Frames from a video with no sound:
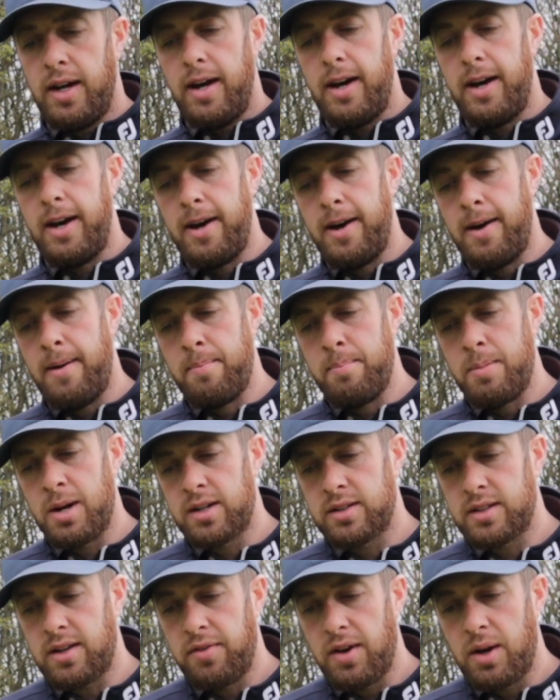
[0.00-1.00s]

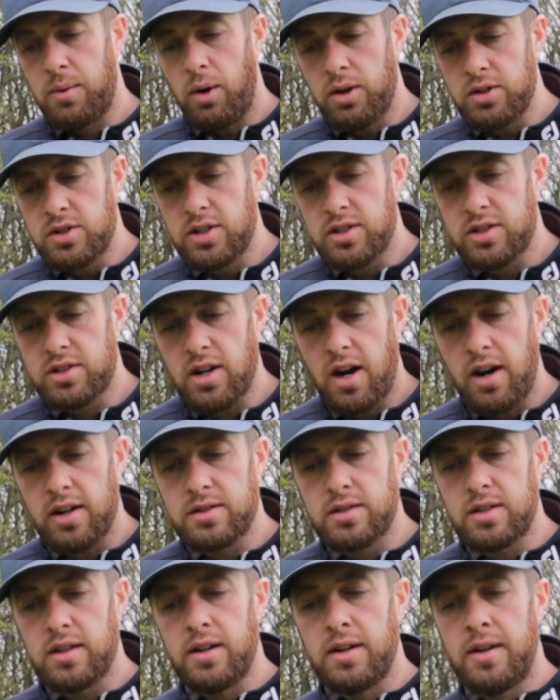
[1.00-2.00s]
Because I think once you
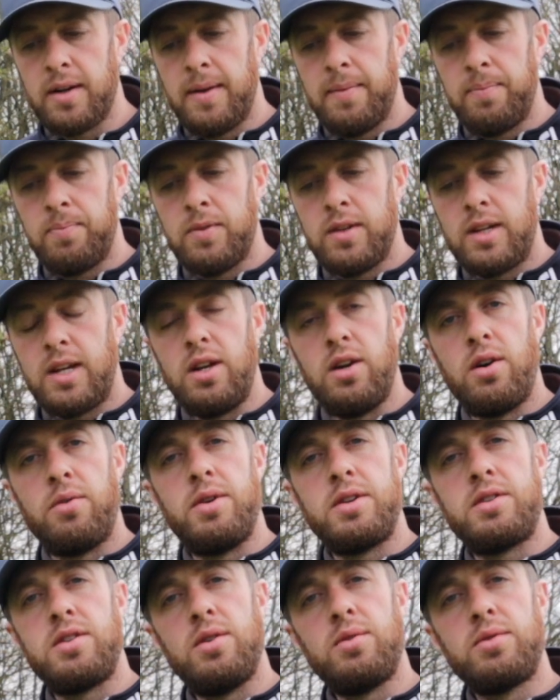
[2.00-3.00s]
start to
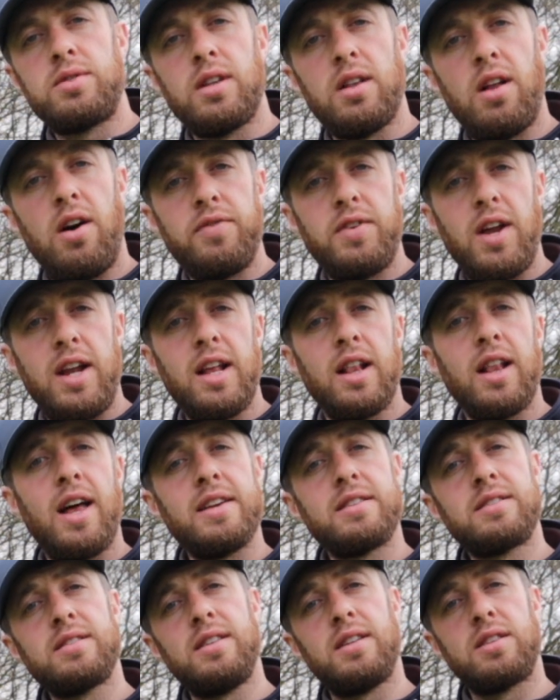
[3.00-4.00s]
reduce the loft any
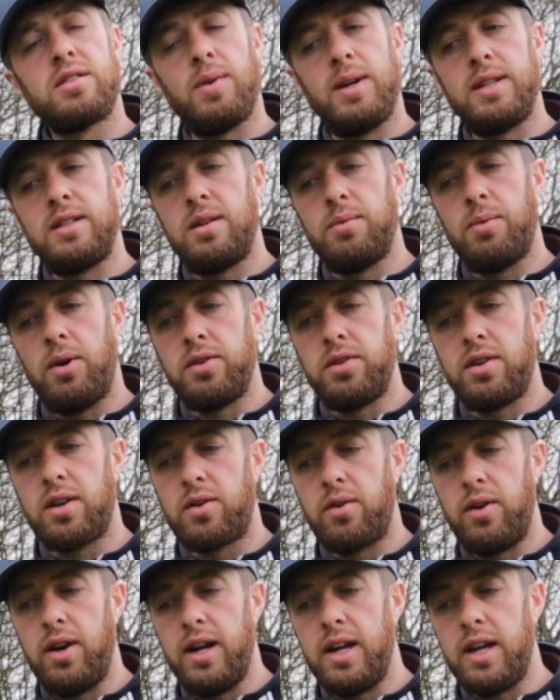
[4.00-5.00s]
less than a 21
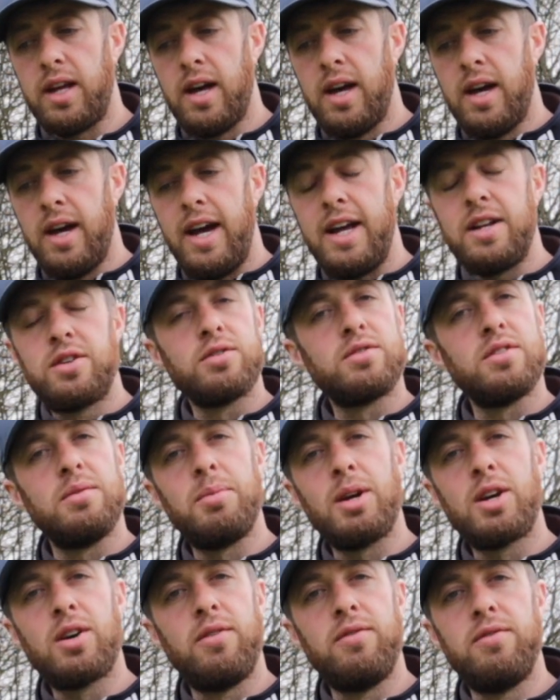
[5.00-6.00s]
degree, it doesn't
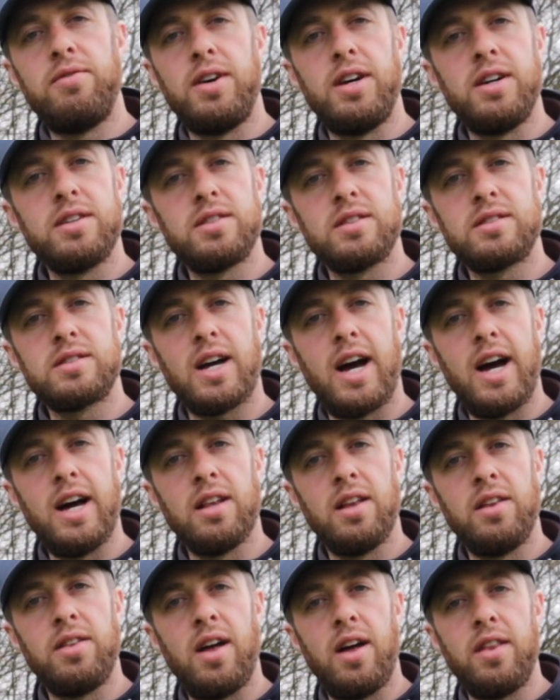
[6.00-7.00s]
become
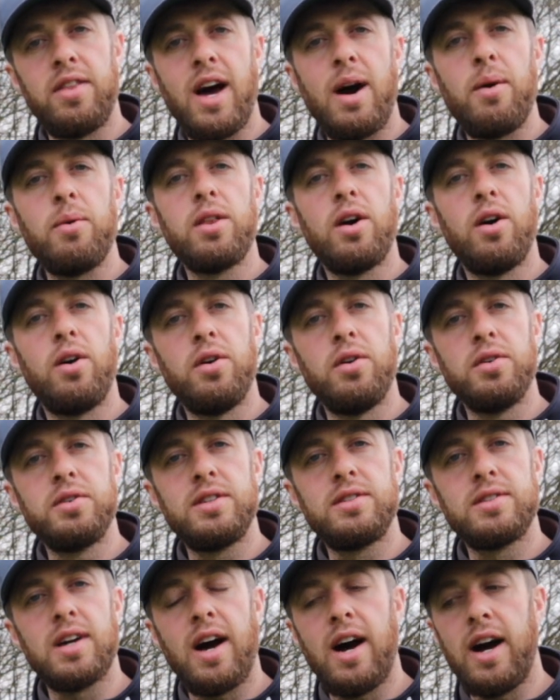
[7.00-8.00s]
versatile, and that was the whole
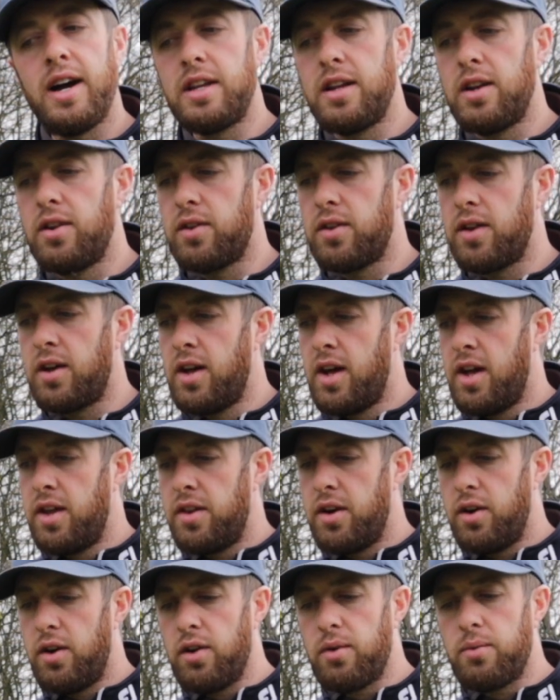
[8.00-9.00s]
design.
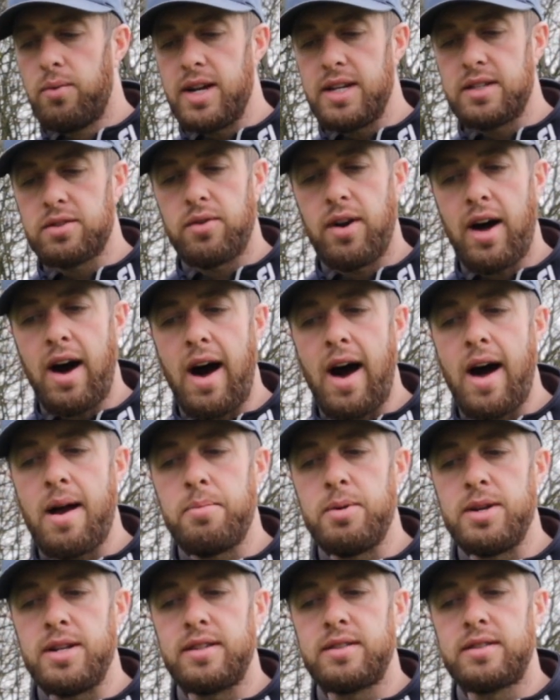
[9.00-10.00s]
The whole reason for a
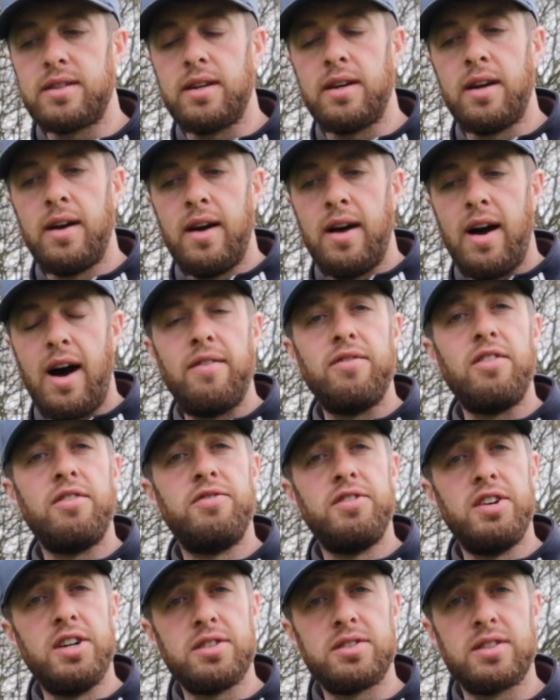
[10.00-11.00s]
hybrid is to have a
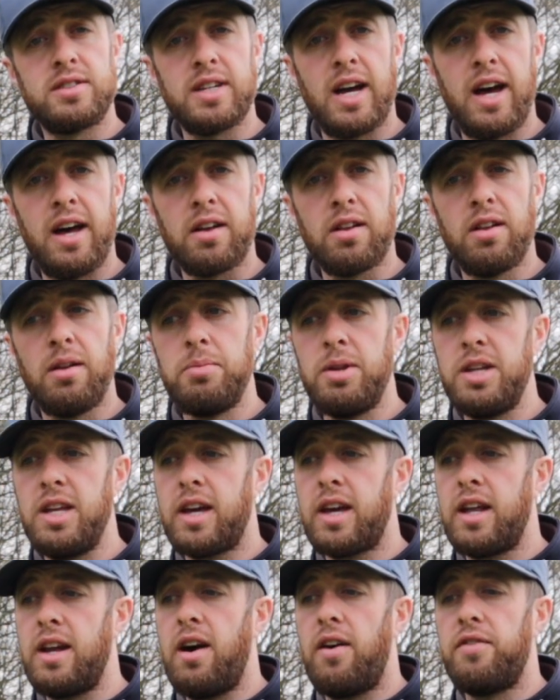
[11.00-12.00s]
versatile club that
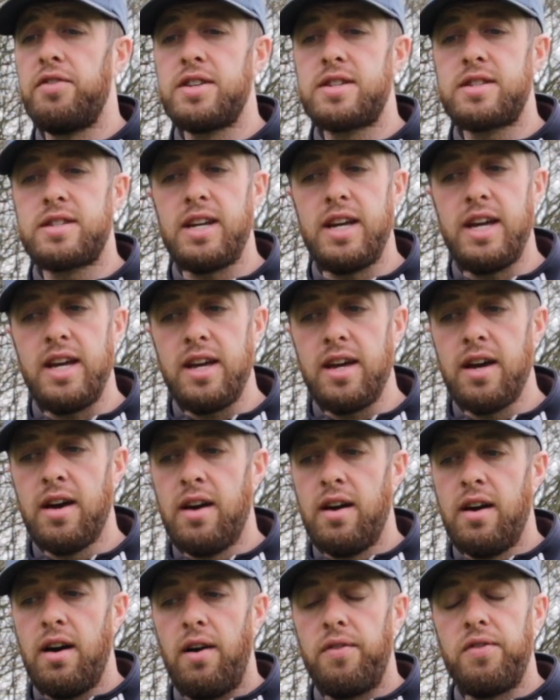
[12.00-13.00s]
you can hit off the tee,
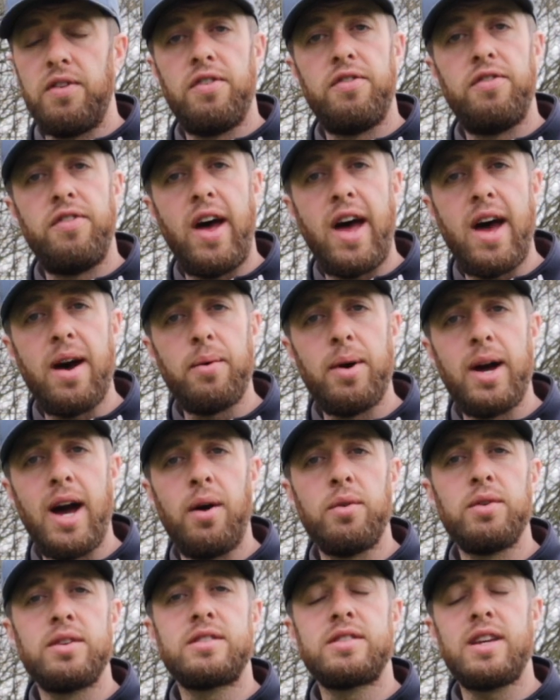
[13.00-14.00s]
off the fairway,
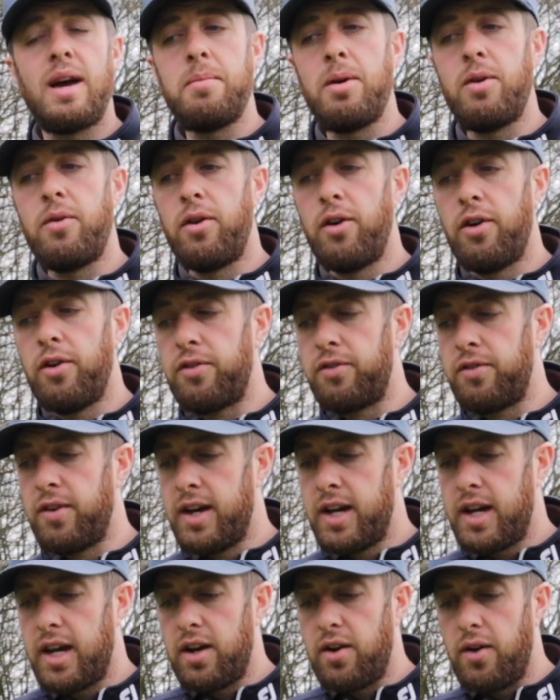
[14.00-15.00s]
out the semi-rough,
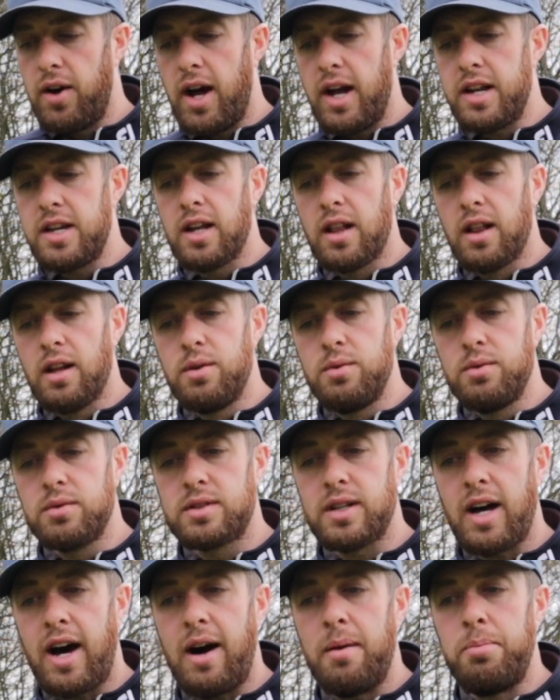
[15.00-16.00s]
and you
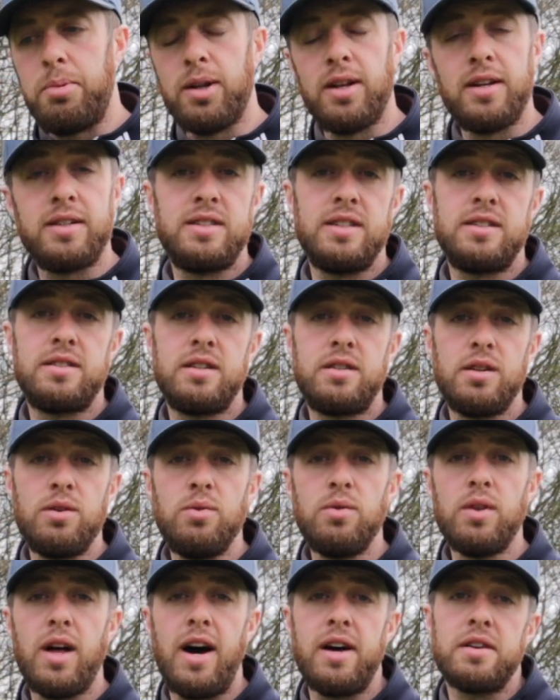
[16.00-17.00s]
lose that ability to
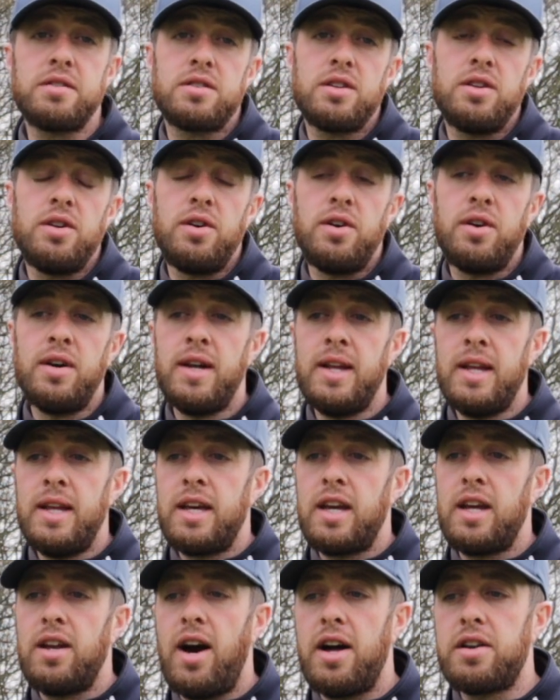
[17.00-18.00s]
do that. So
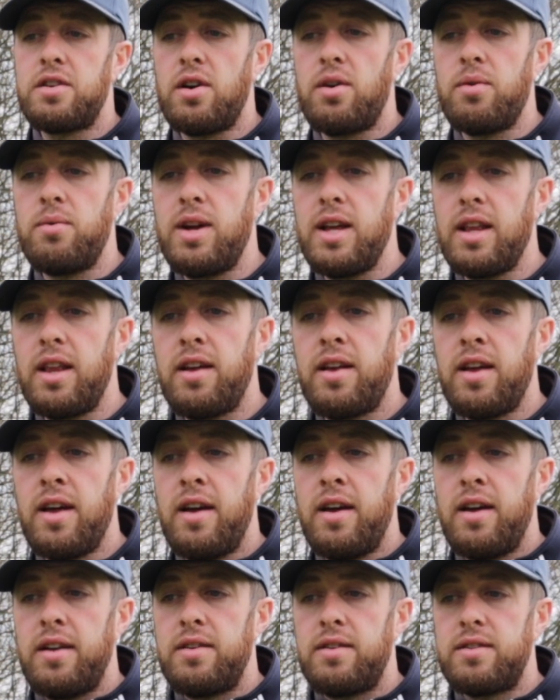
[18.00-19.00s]
I don't really
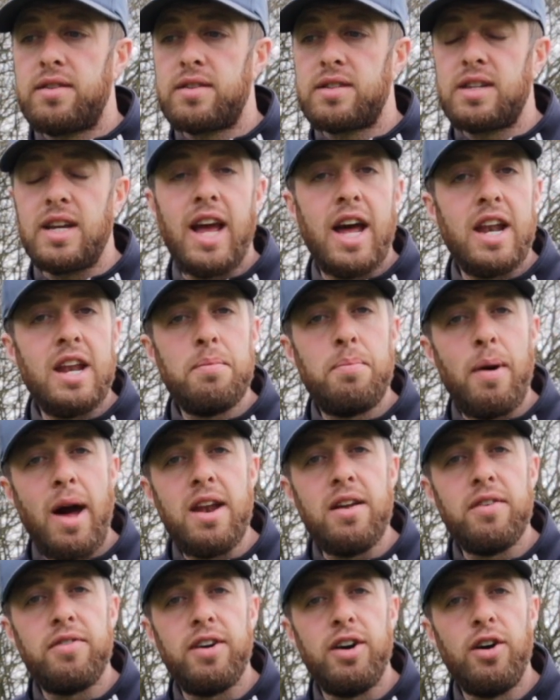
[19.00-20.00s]
see any
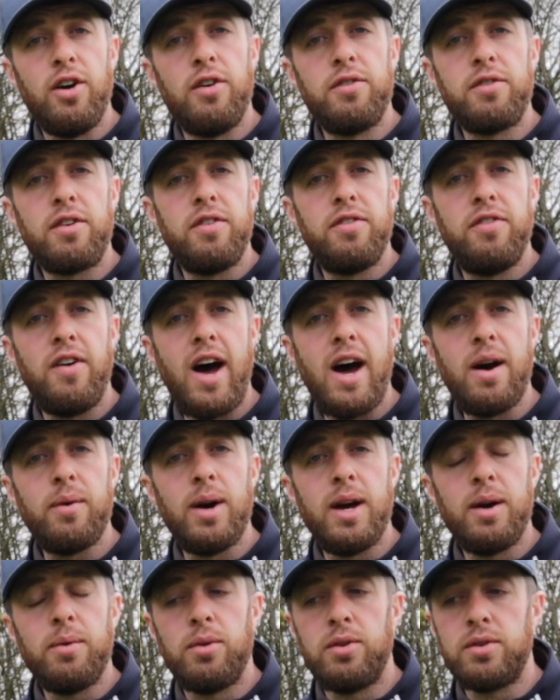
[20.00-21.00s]
benefit over a
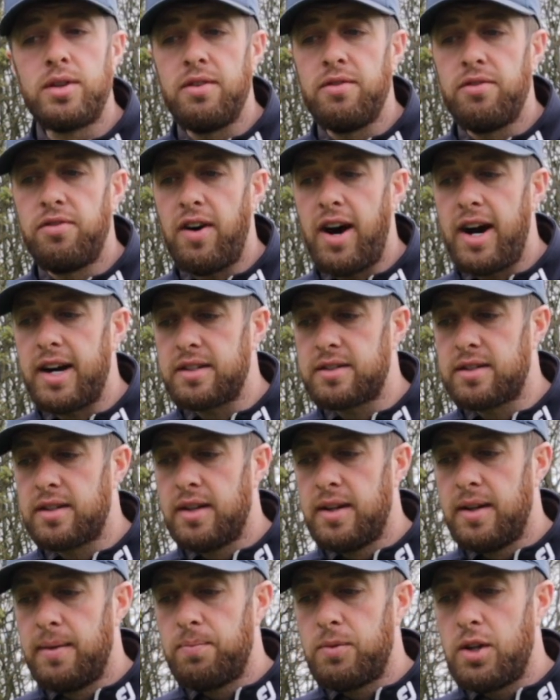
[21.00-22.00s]
fairway wood. In fact,
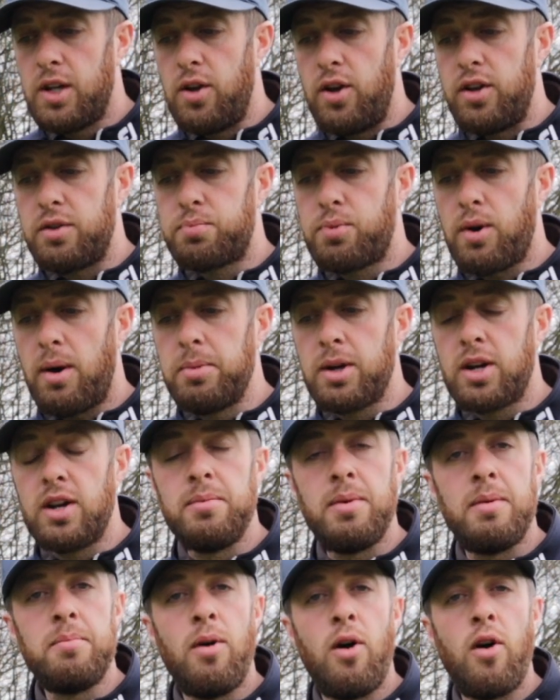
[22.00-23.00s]
it's probably
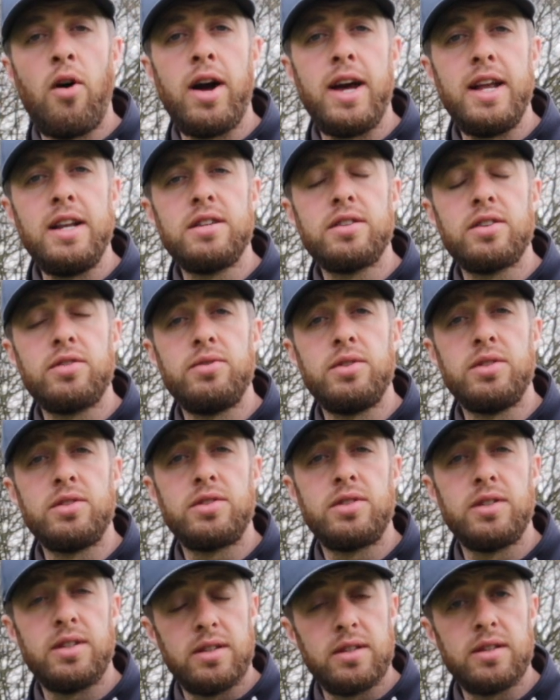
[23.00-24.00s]
going to be more
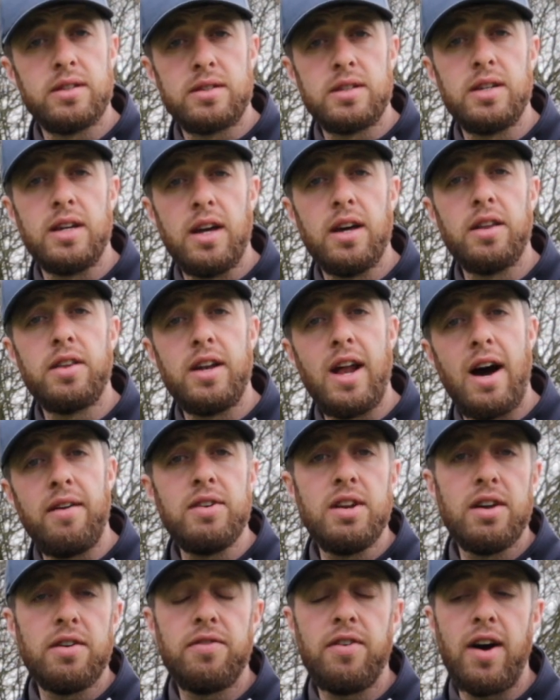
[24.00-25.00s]
hindrance to you than
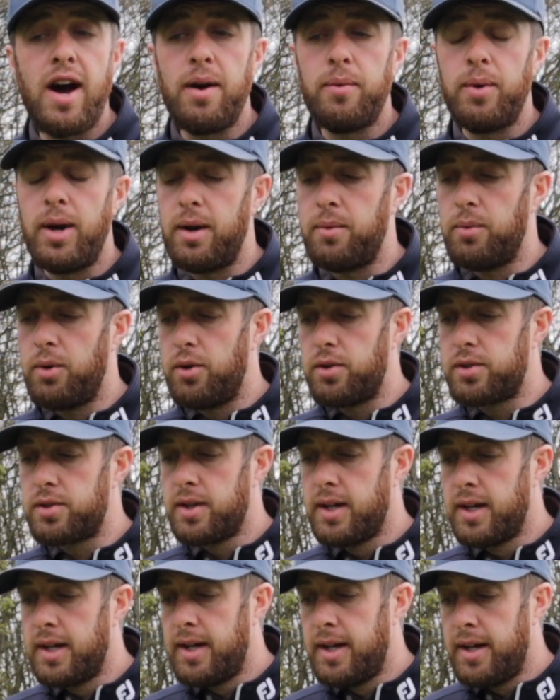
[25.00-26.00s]
having a fairway wood.
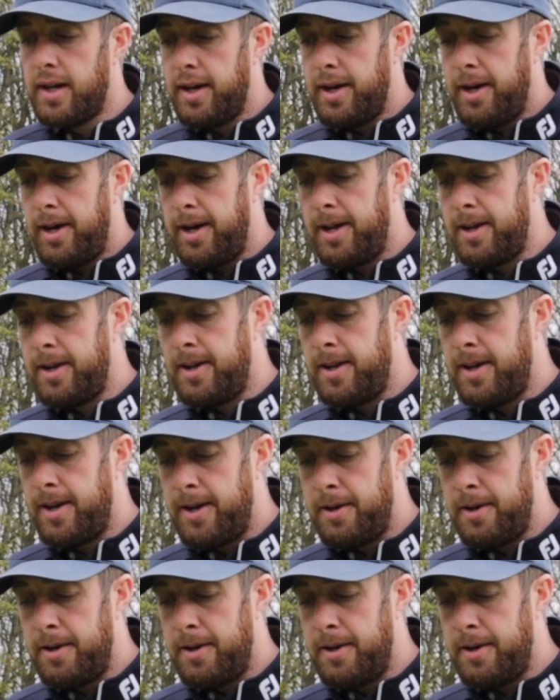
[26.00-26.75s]
And